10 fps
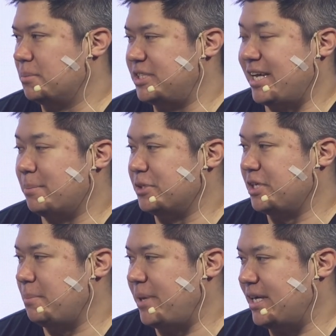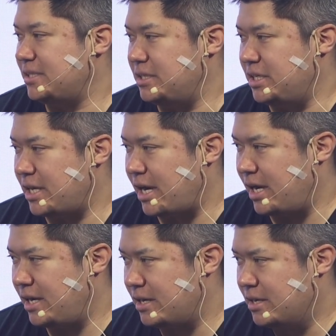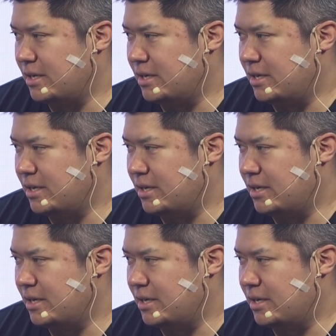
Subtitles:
sampling-based DA